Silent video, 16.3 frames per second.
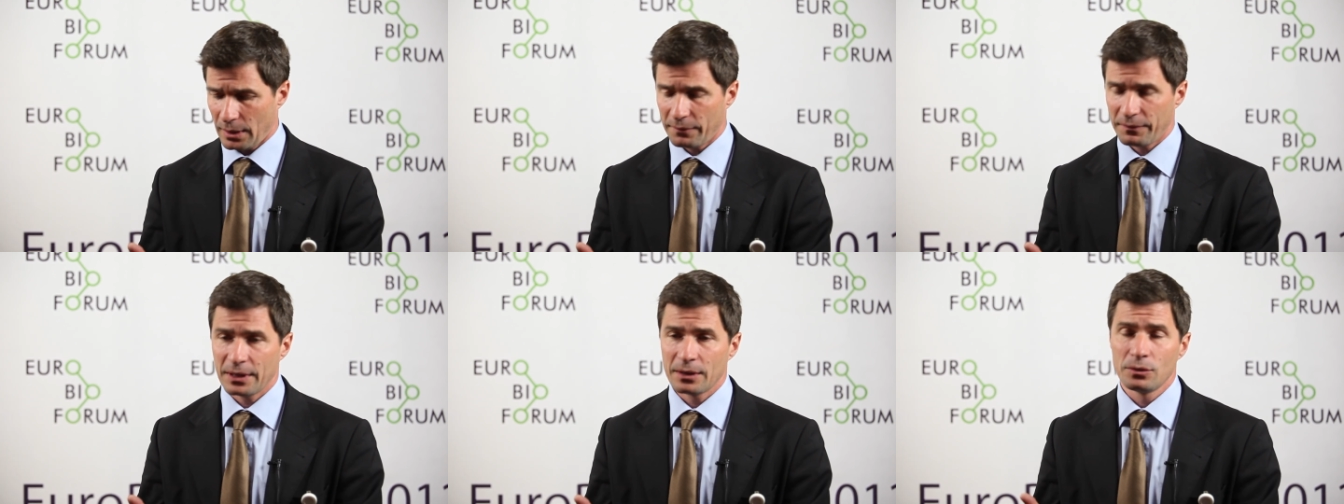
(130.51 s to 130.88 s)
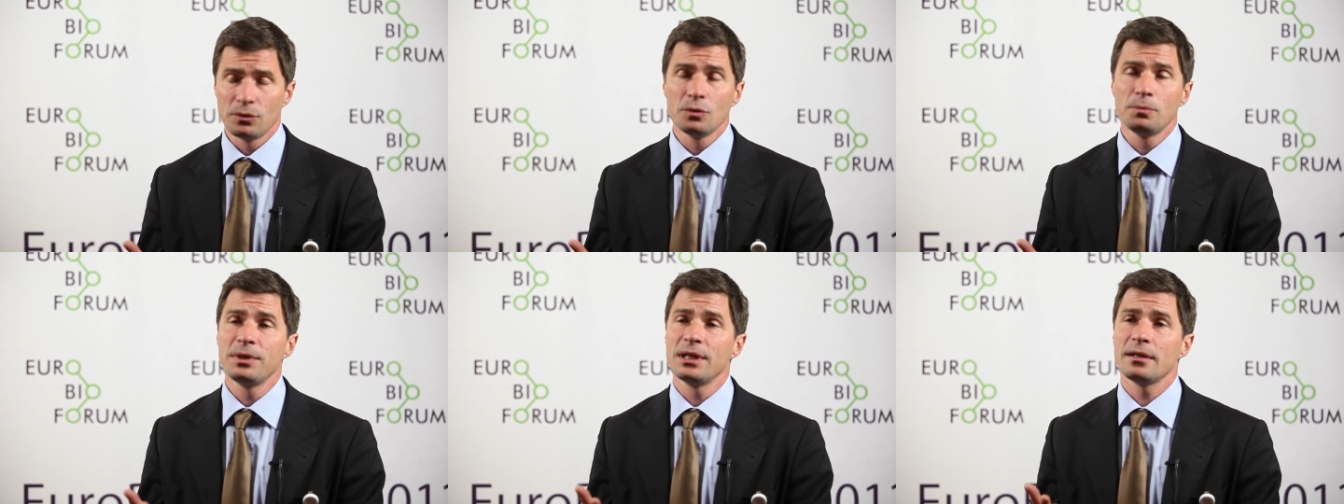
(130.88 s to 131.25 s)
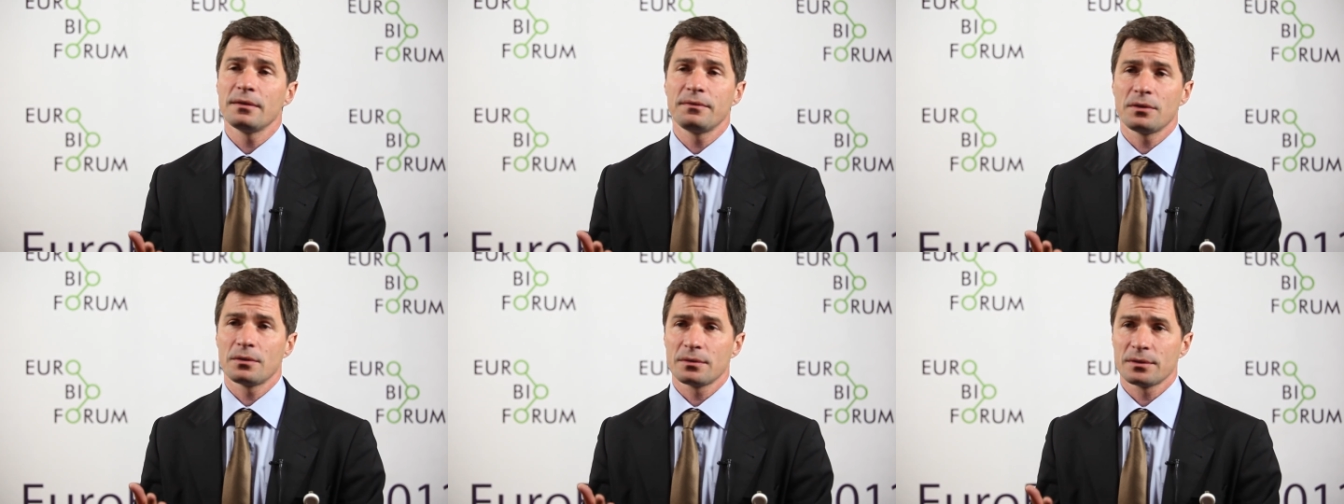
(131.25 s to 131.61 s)
having new
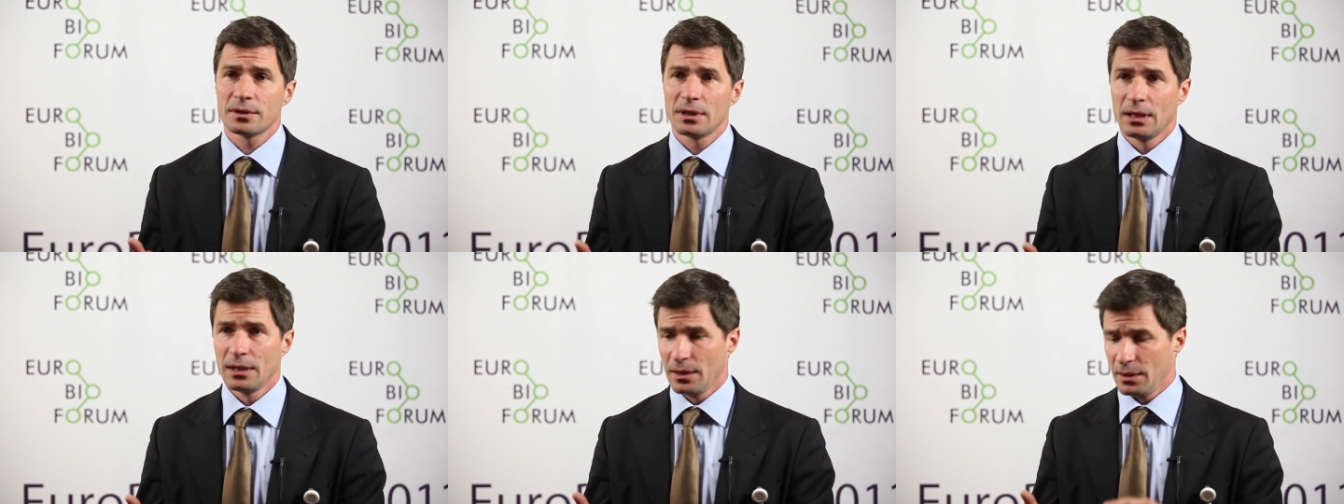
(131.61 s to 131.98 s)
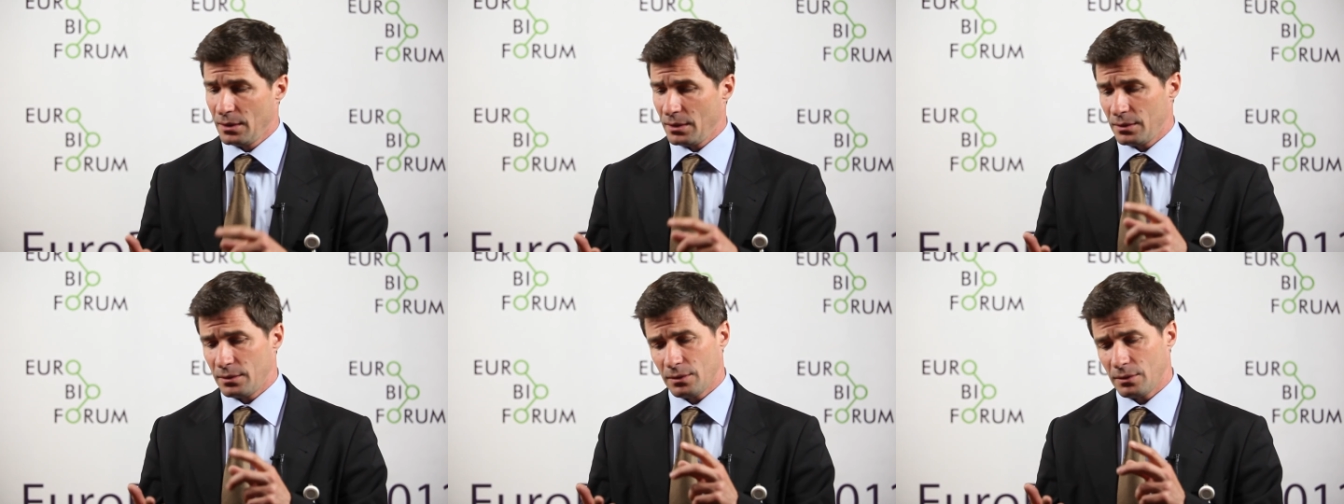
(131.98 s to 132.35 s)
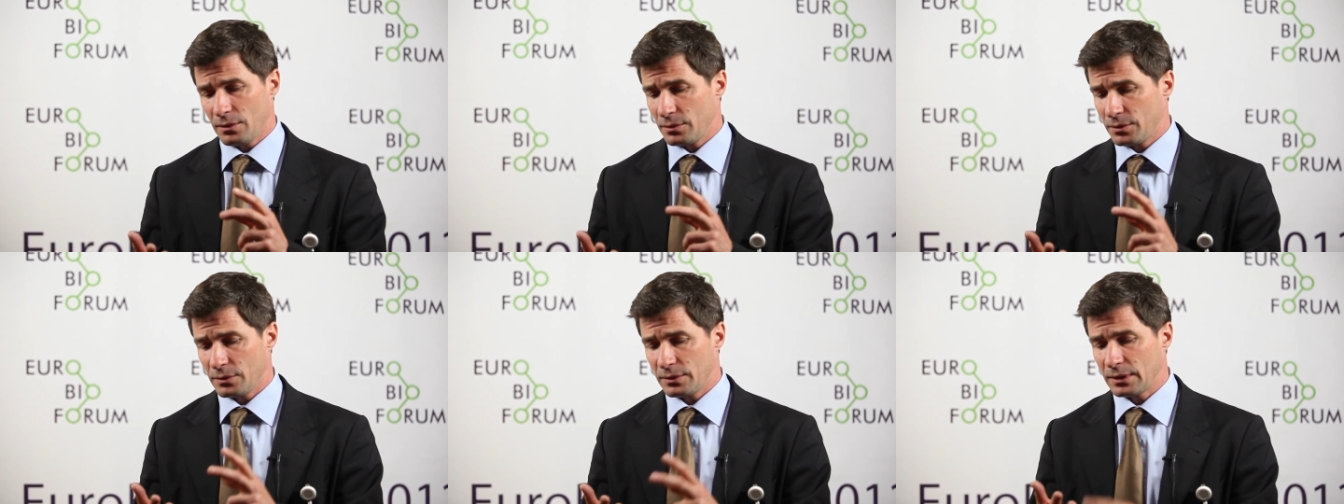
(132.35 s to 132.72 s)
behaviors.
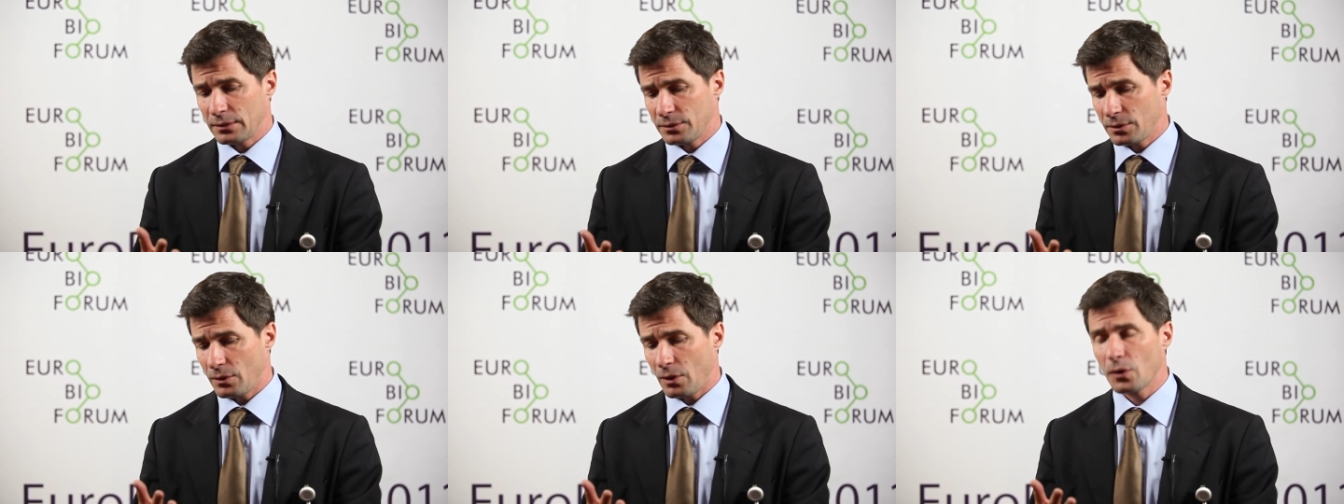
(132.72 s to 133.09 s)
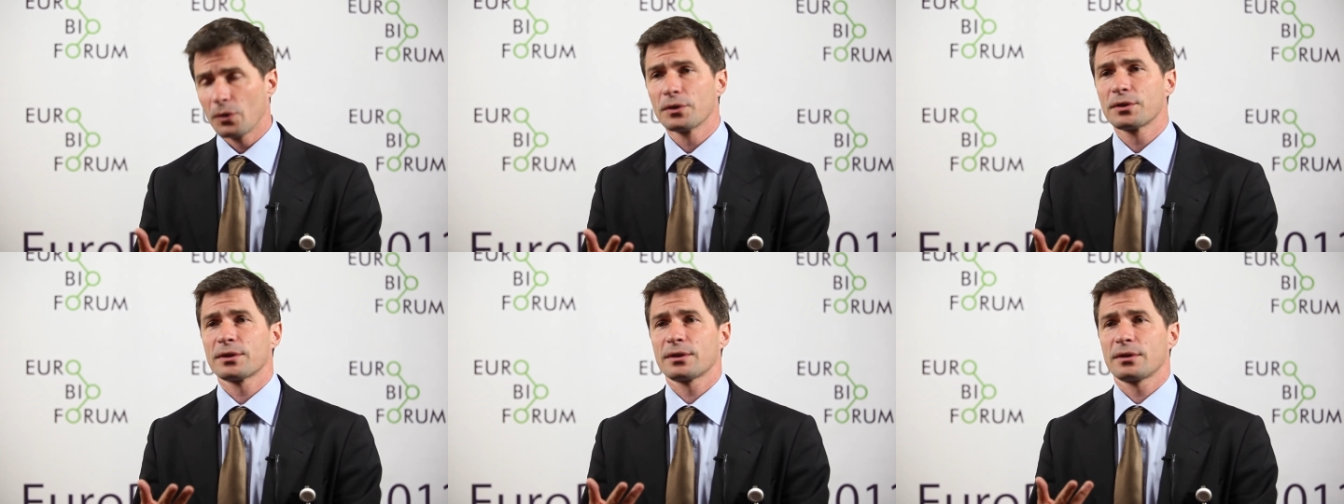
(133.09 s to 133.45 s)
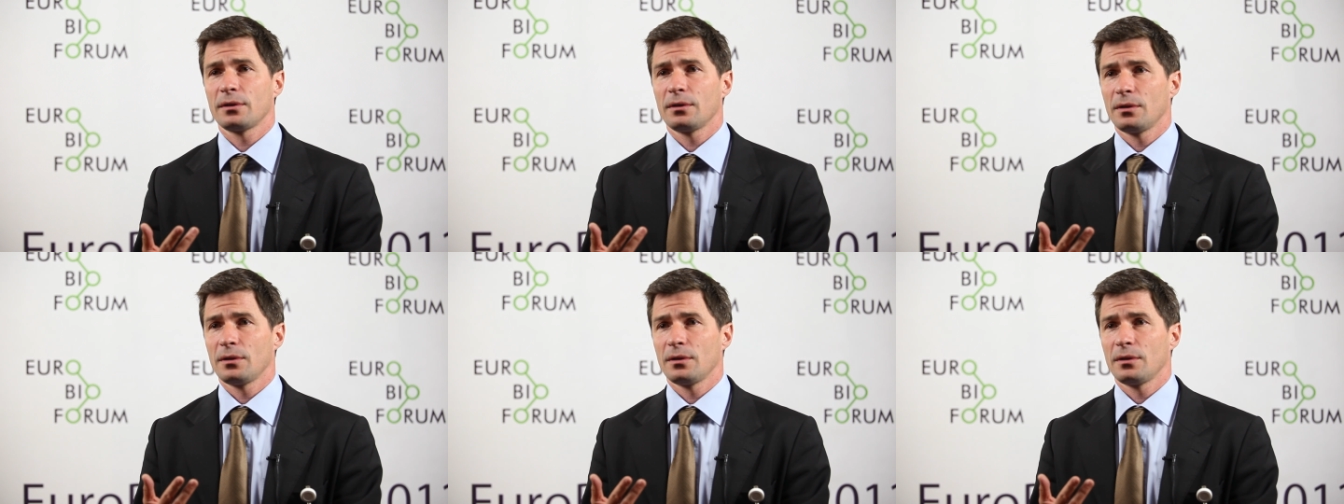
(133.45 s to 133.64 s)
The Earth